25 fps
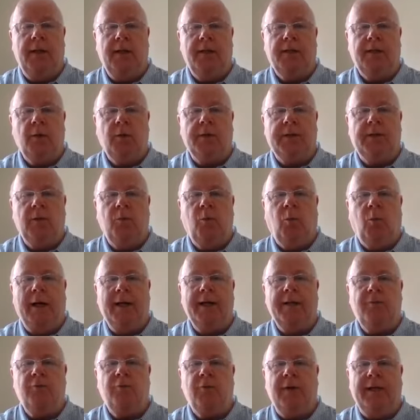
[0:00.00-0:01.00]
So it's a
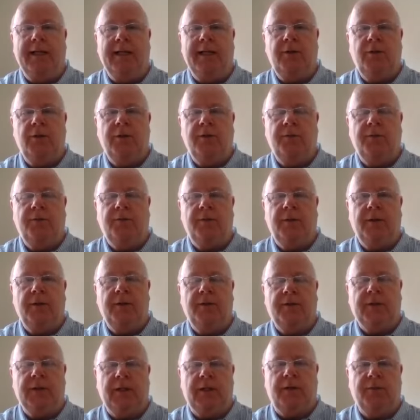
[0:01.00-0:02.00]
wide range of
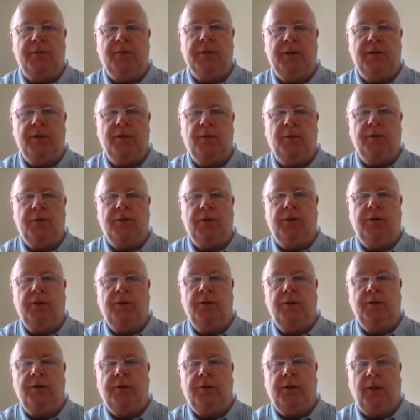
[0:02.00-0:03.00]
services, which
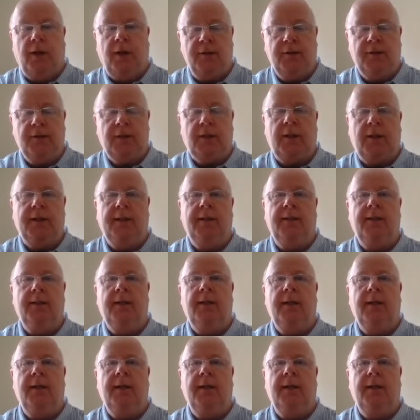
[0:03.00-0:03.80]
include counseling,